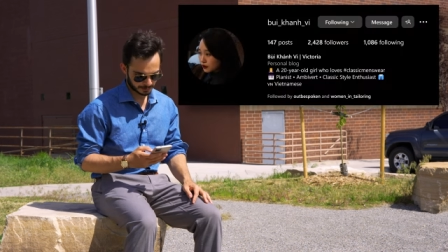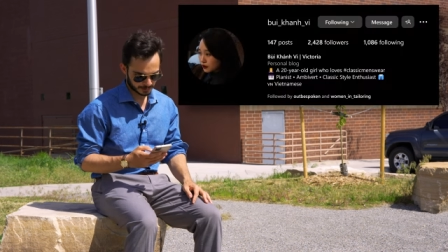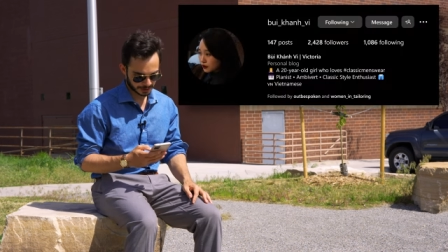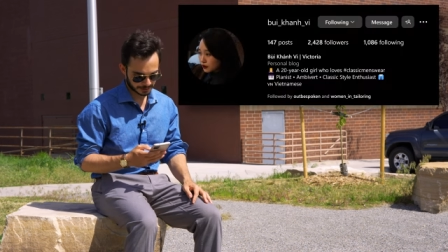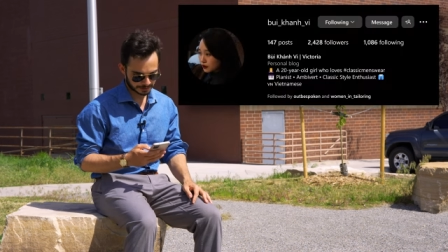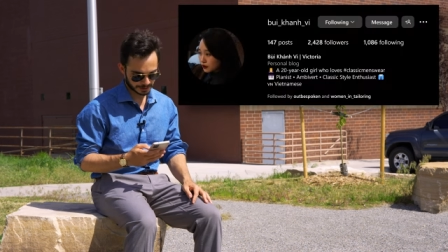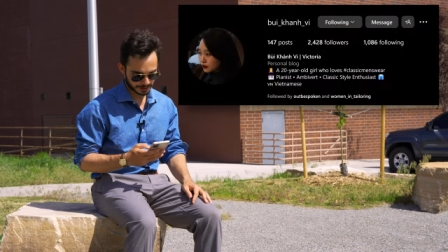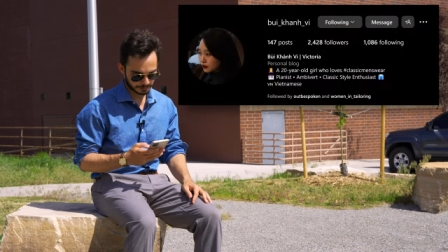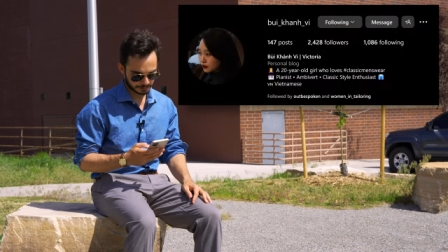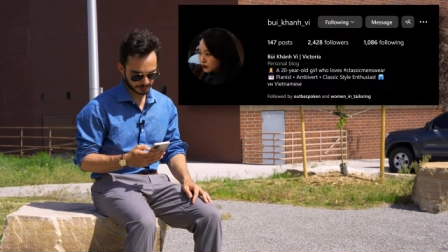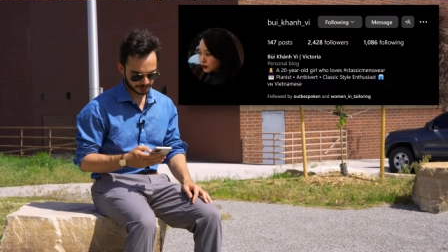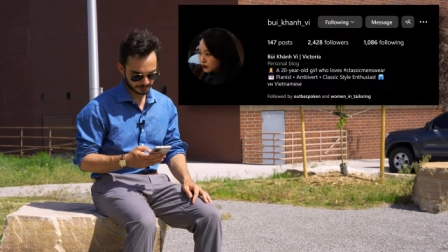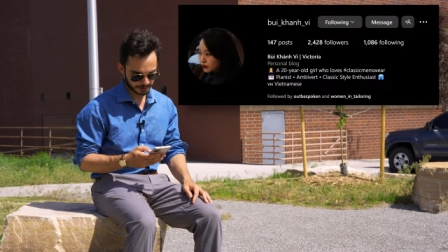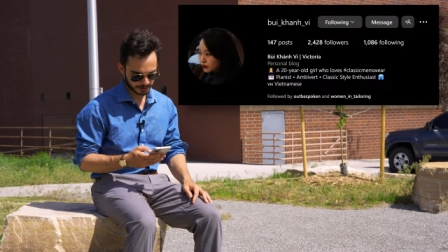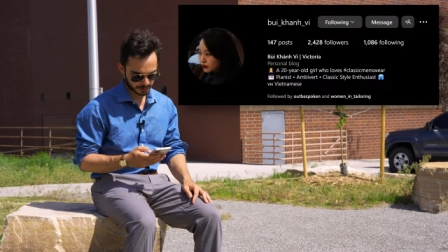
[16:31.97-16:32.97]
pronounce that,
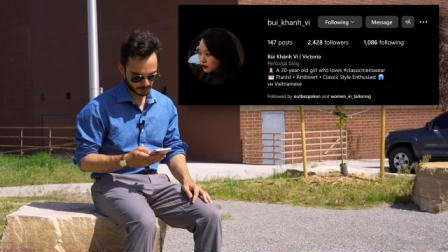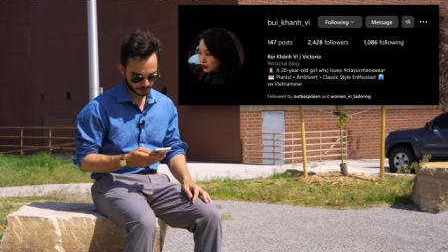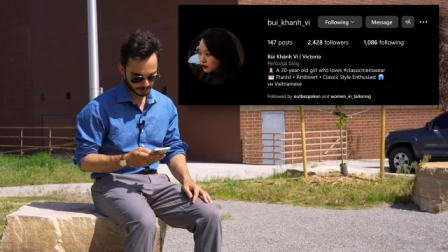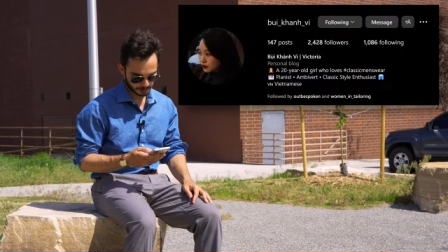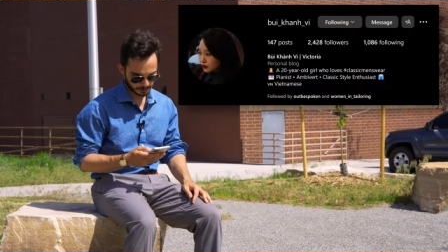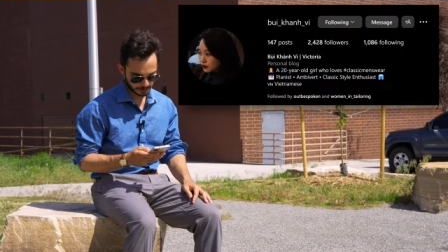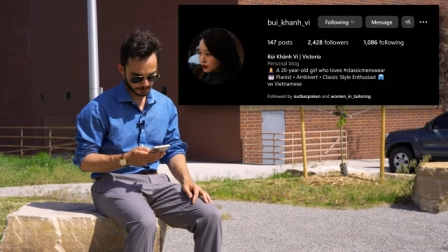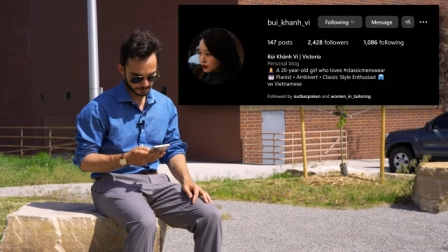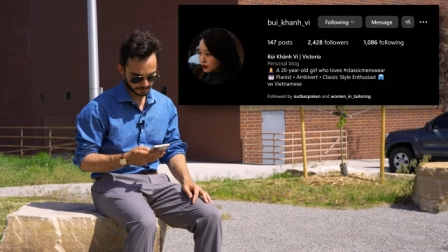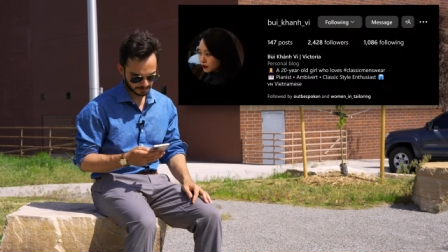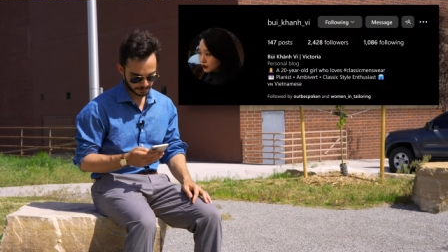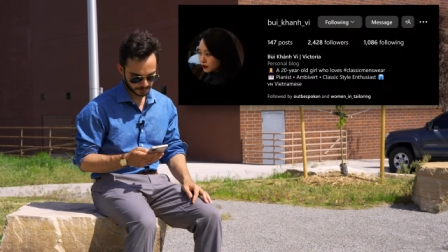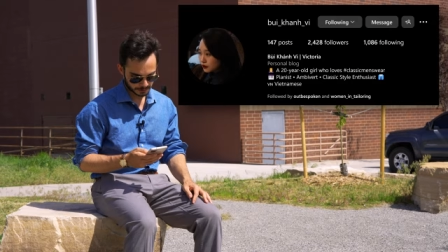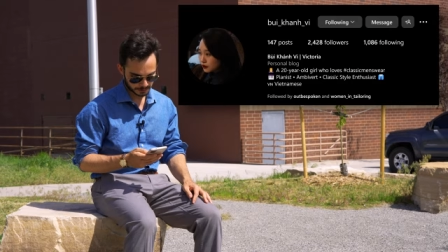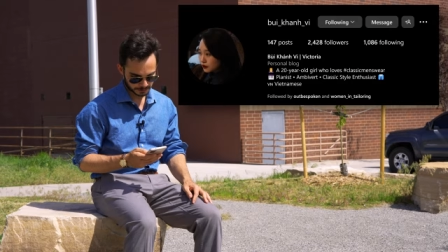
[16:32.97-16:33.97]
but Victoria
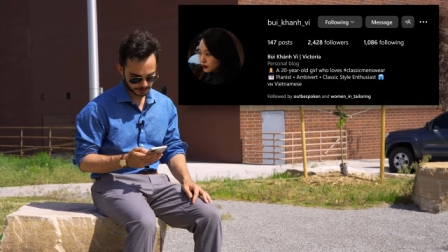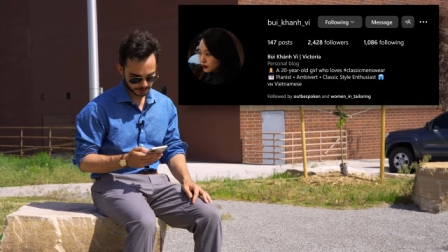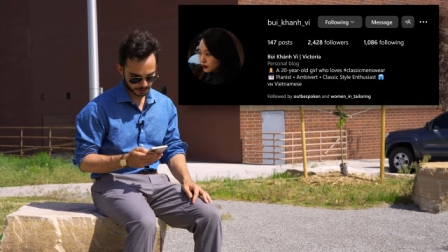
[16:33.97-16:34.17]
is this